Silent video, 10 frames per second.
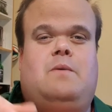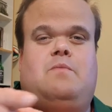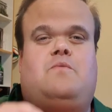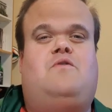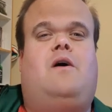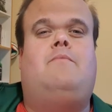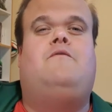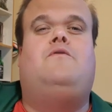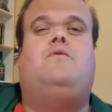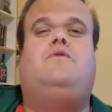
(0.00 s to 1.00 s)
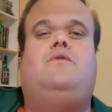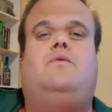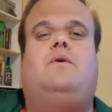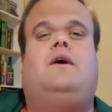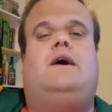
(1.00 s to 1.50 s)
up, subscribe if you are
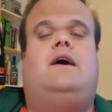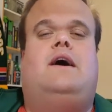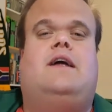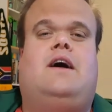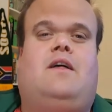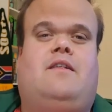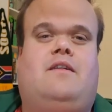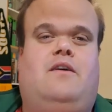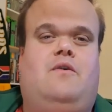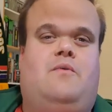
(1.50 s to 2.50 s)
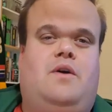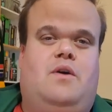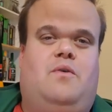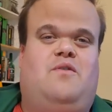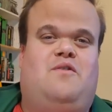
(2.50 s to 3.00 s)
new, and I'll see you
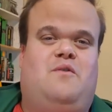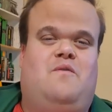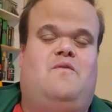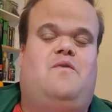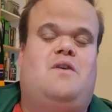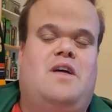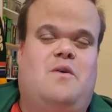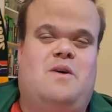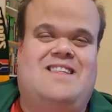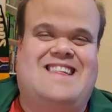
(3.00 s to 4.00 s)
real soon for another one.